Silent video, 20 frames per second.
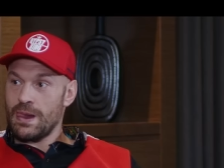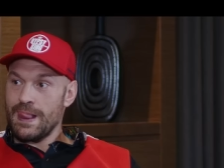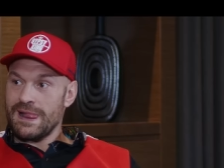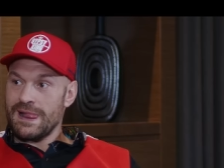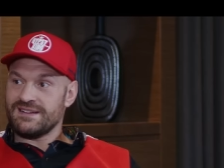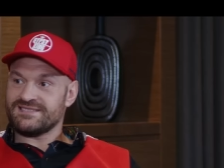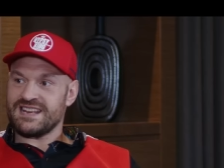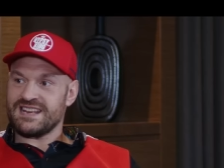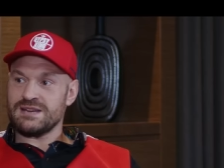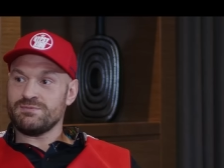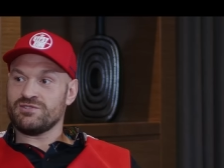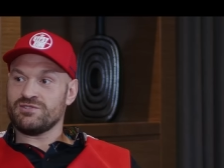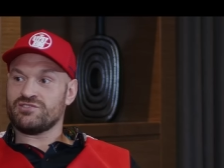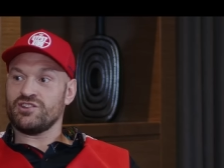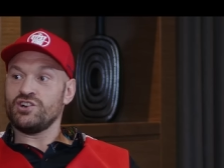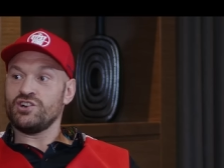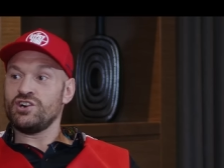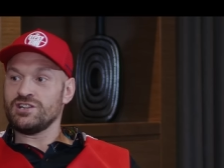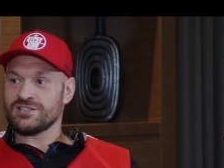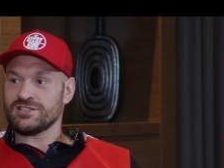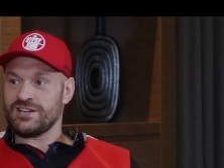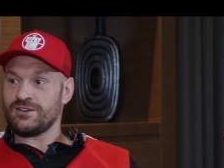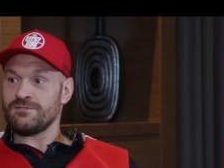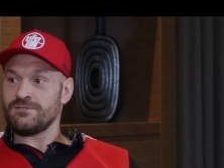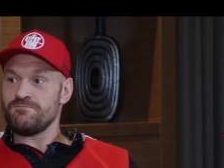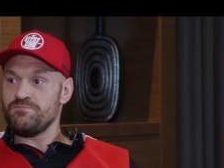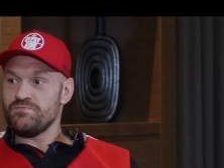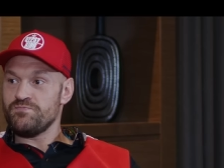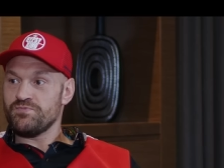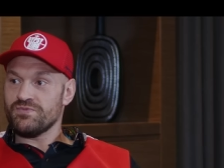What's Same as they all do.
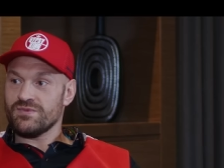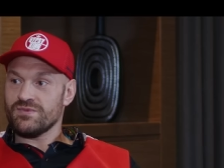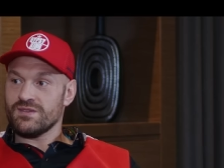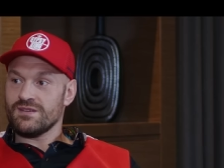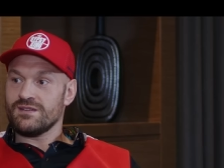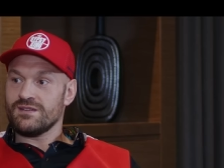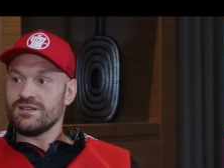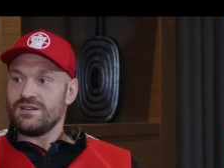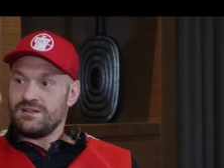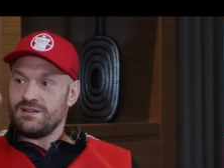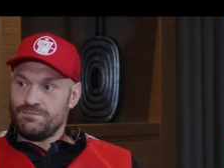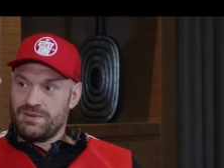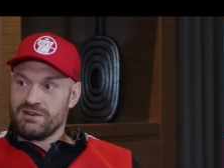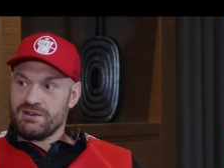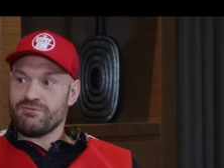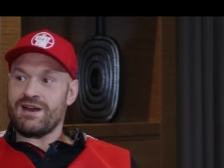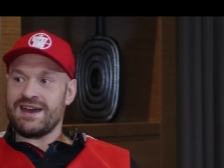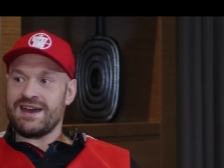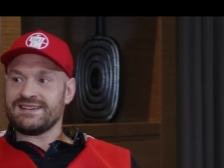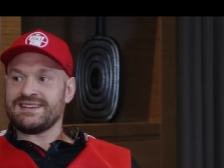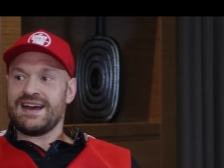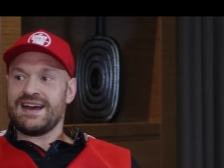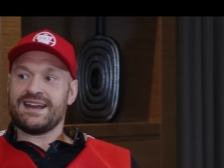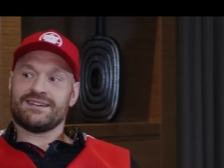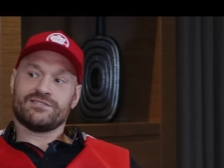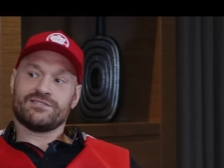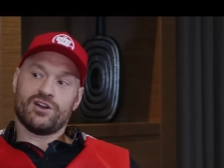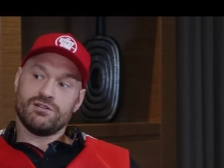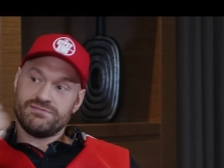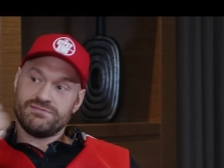Big right
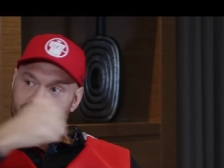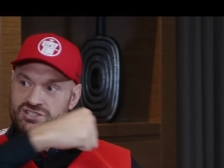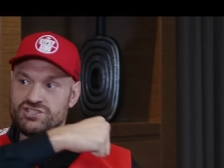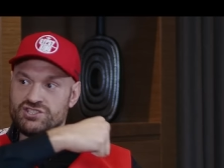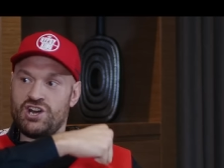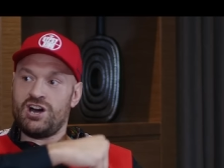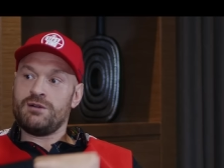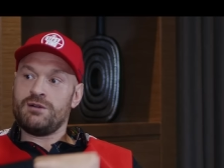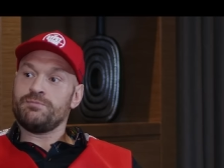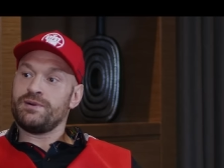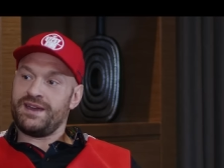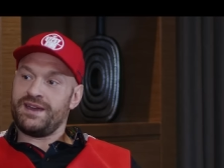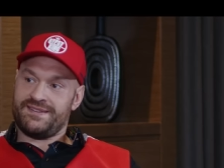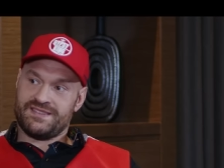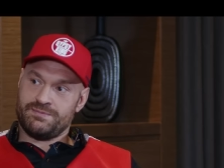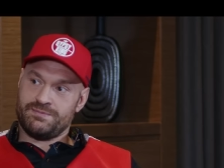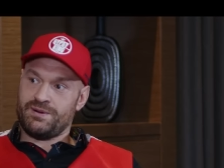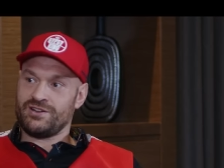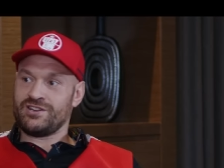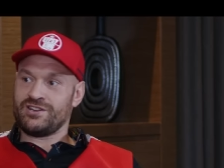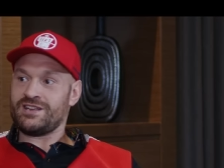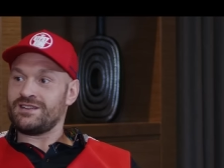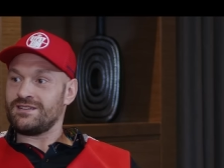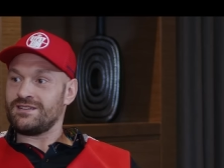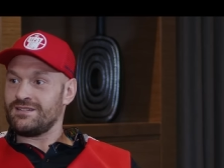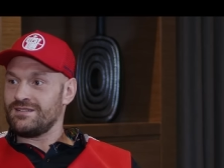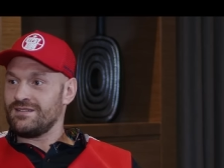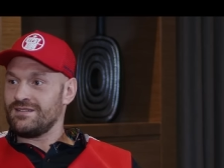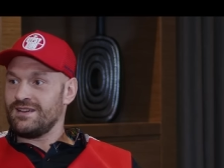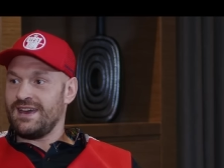hand over the top, hit the body.
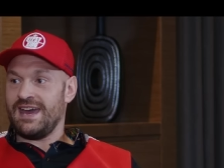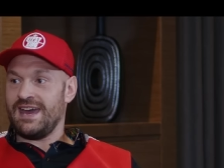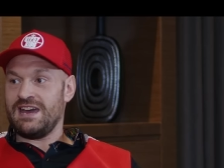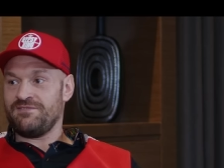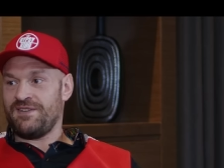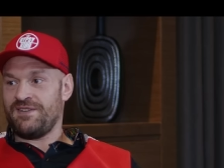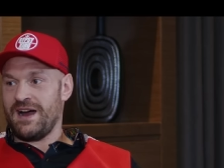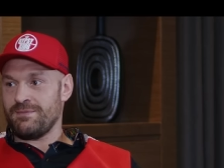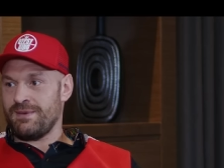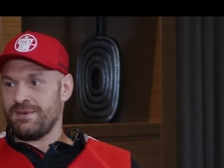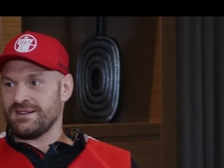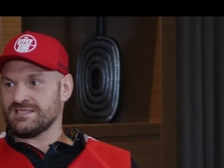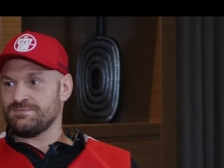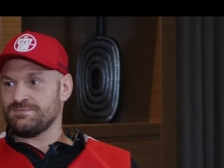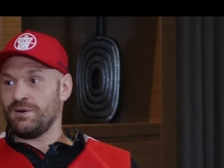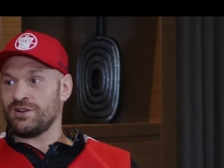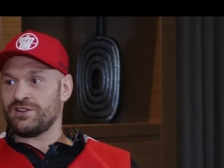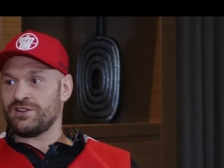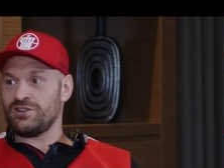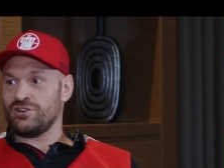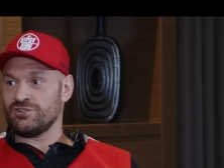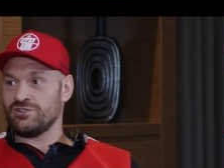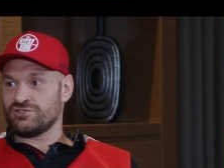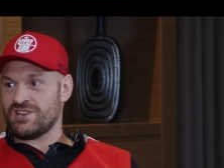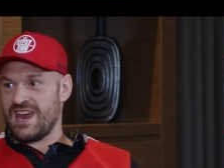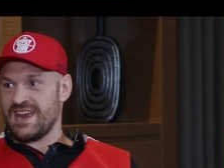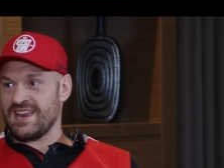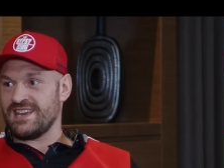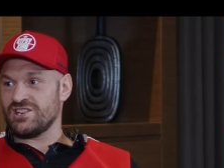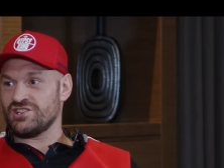Hit a fat man's body or
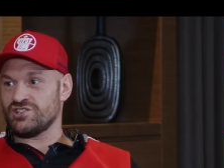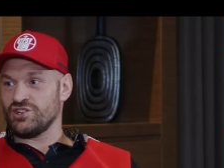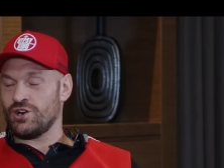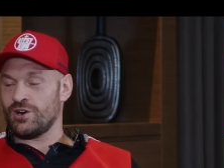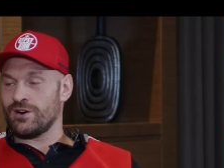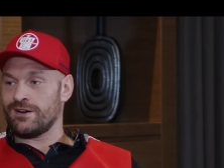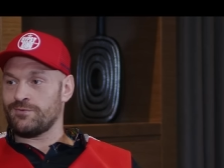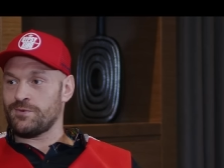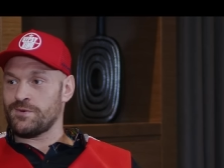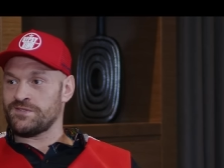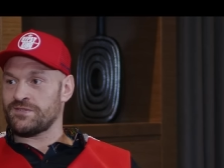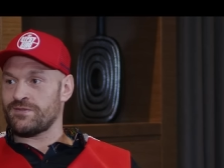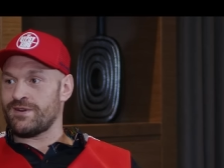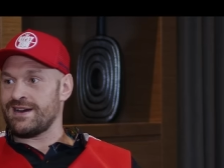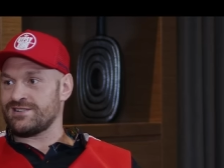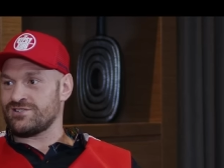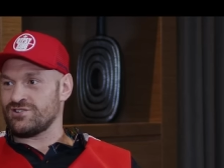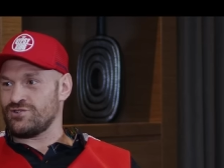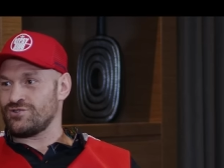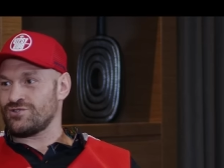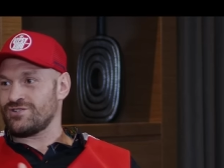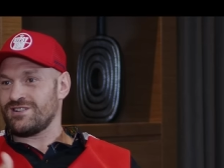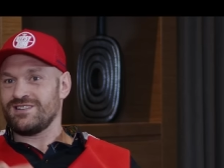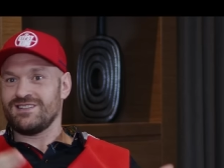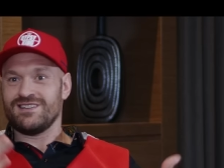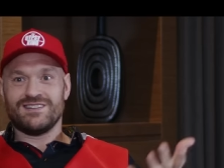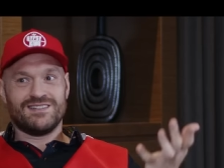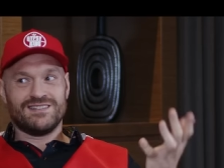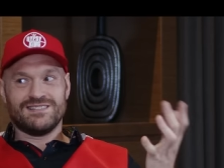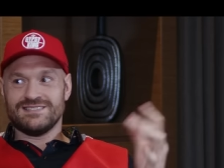take his jaw off with a right hook.
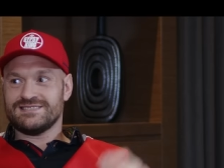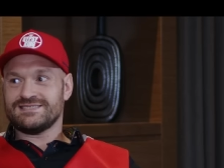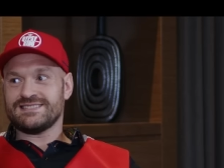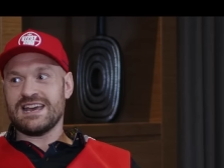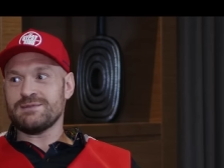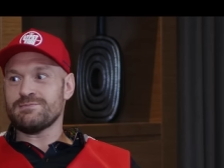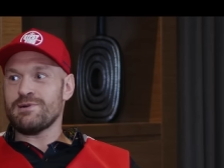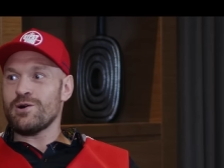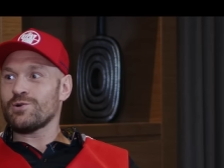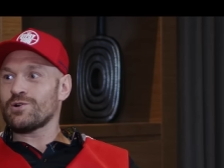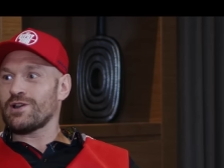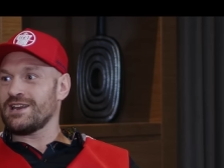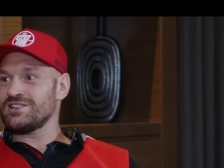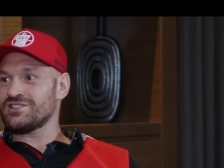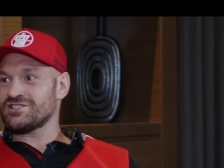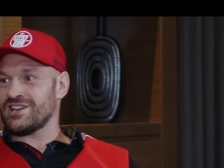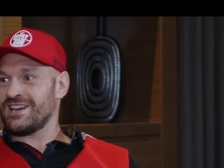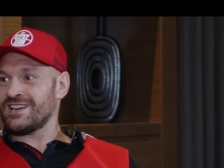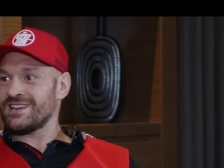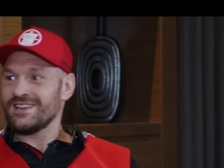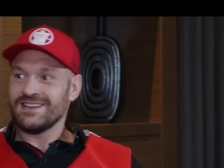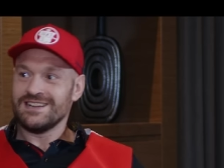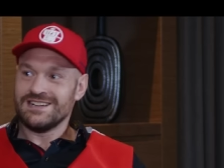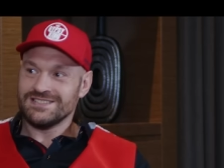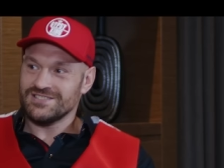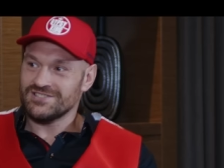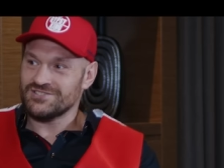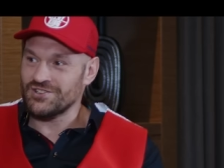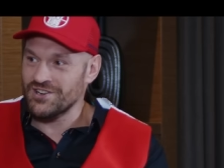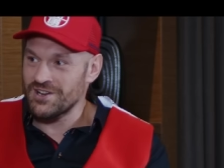Same old cliche.
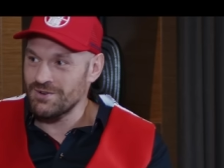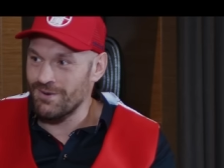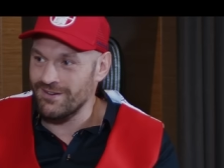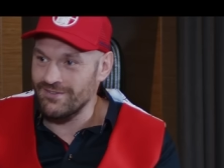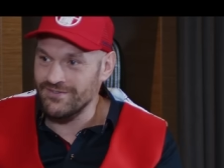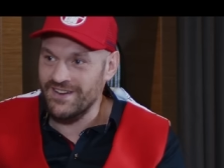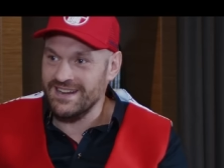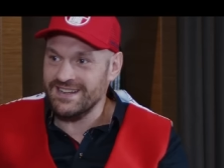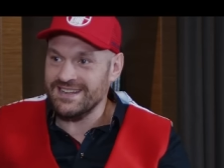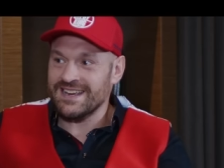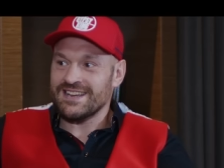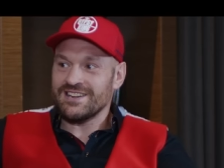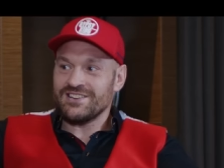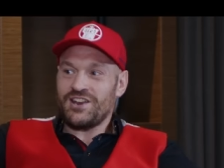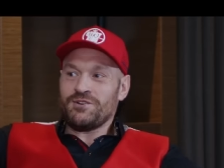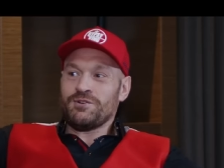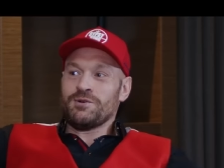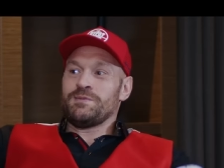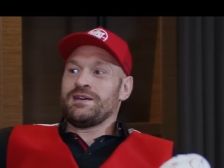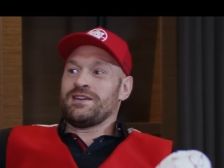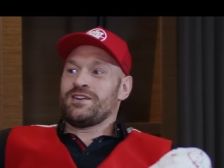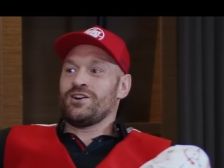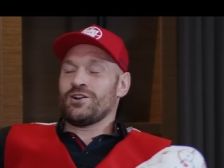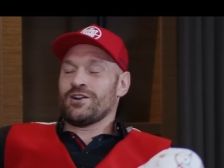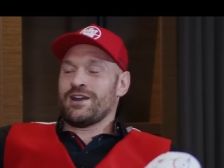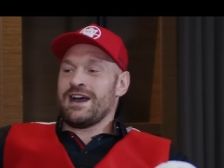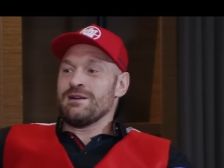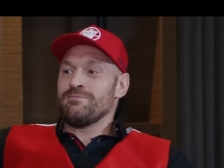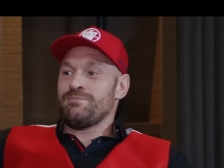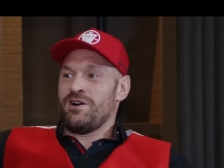There's only one thing they can do with me. They're not going
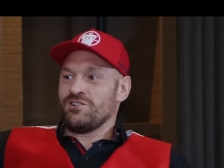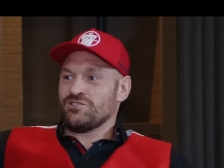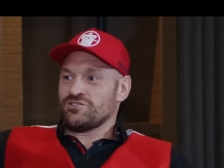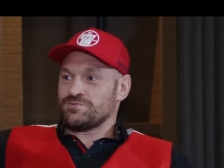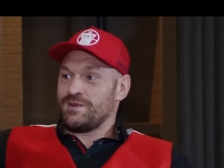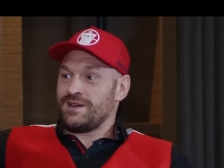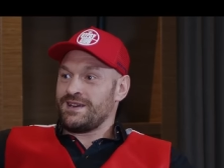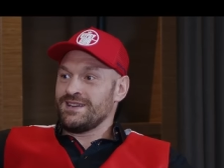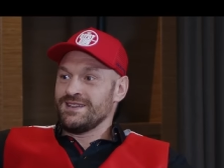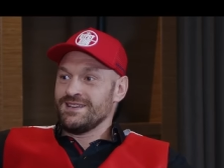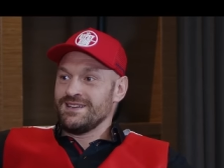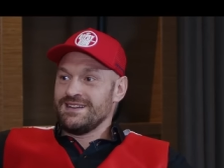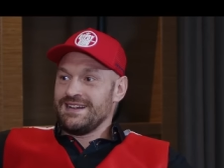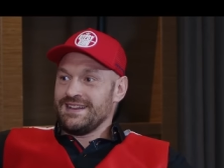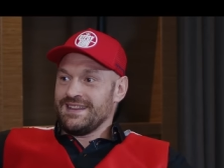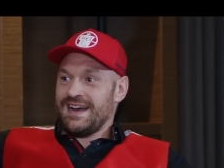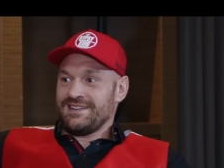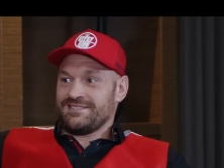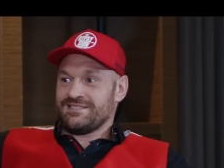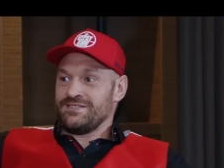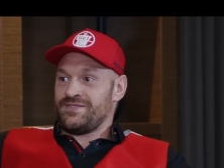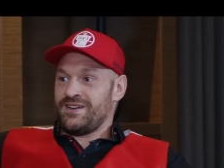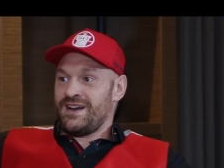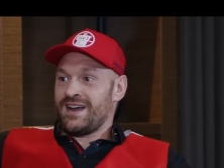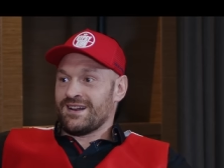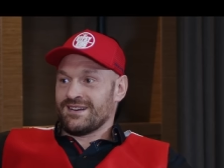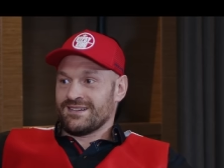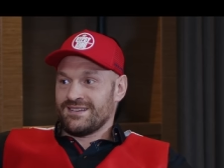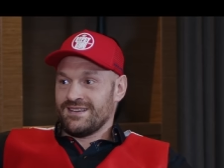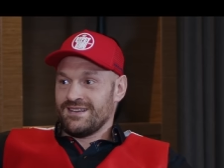to outbox me. That's the
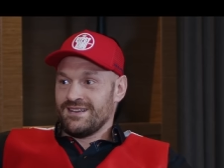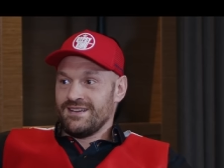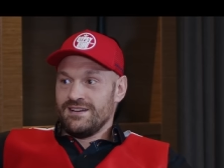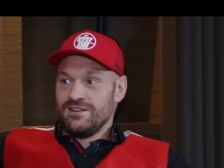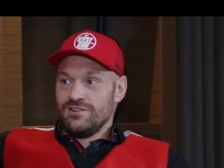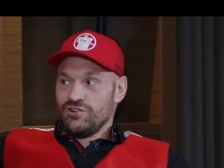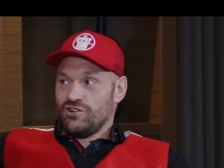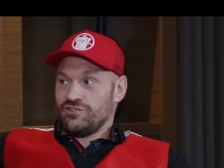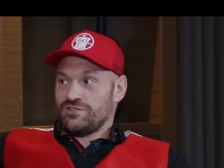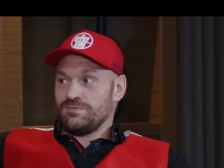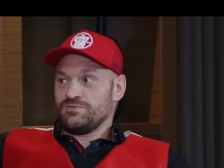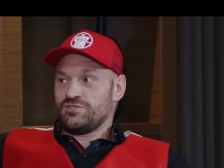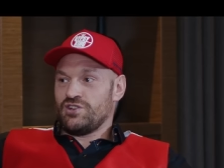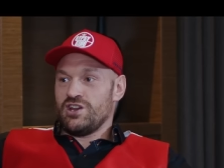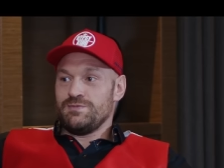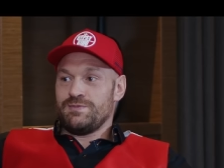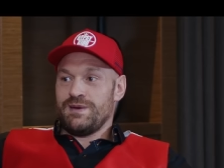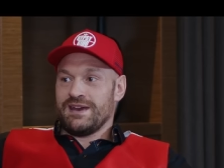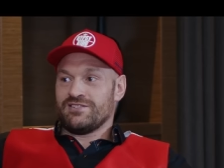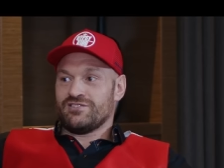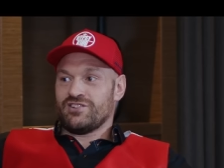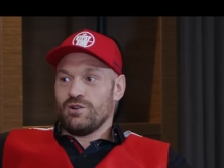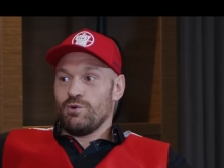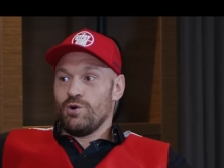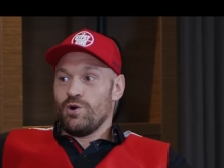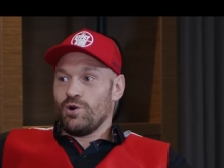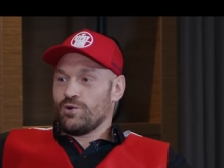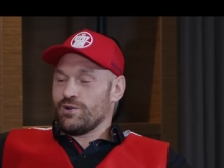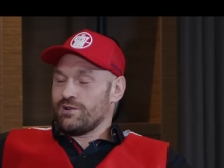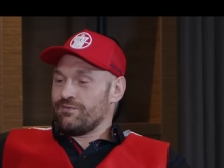fact. Because I'm too big, too
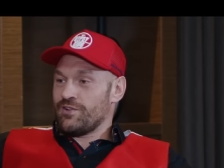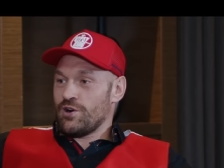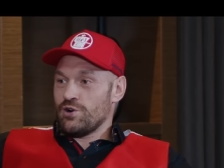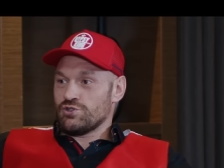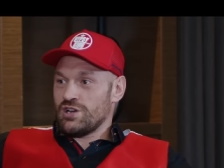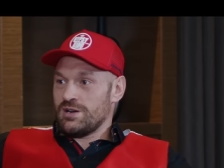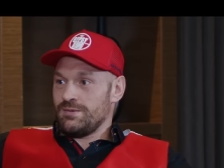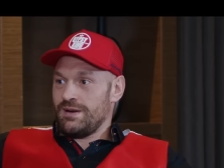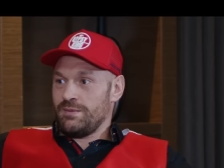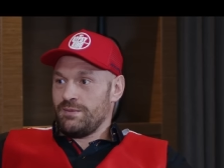awkward, and throw too many